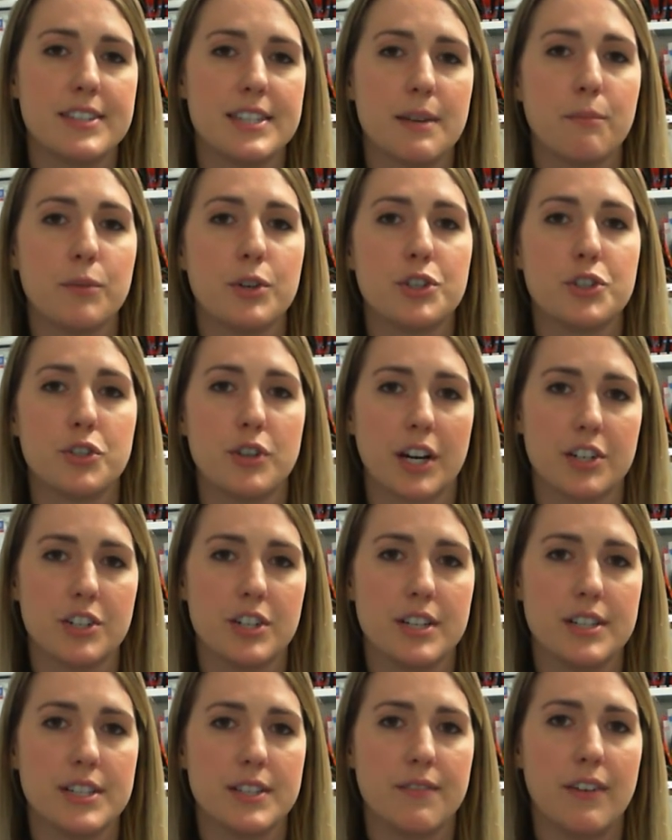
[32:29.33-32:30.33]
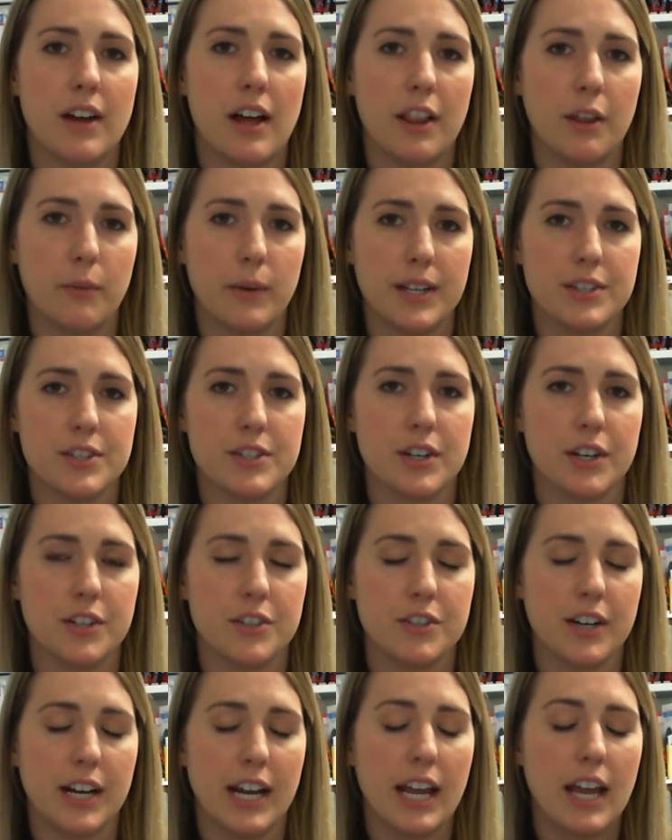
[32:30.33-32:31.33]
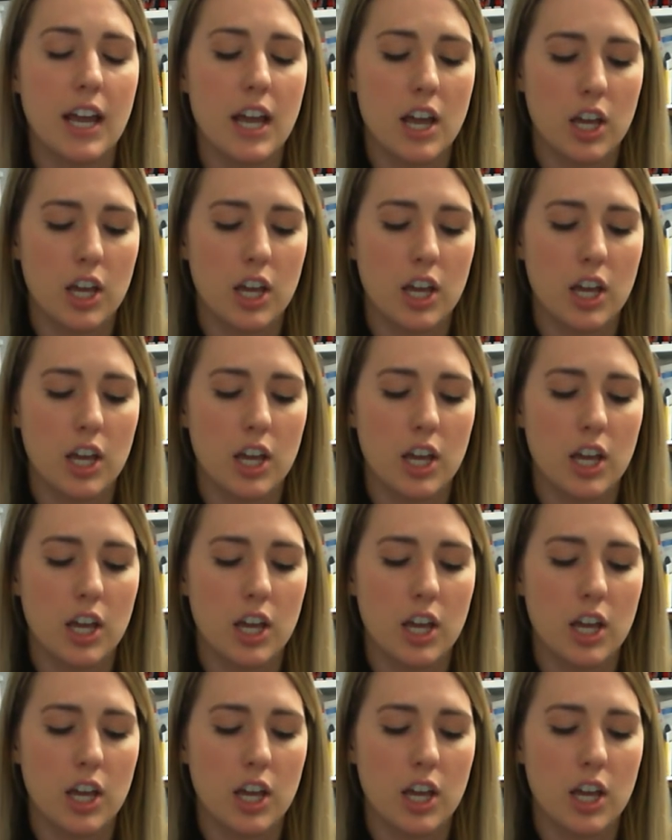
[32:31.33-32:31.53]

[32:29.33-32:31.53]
restrictions following surgery.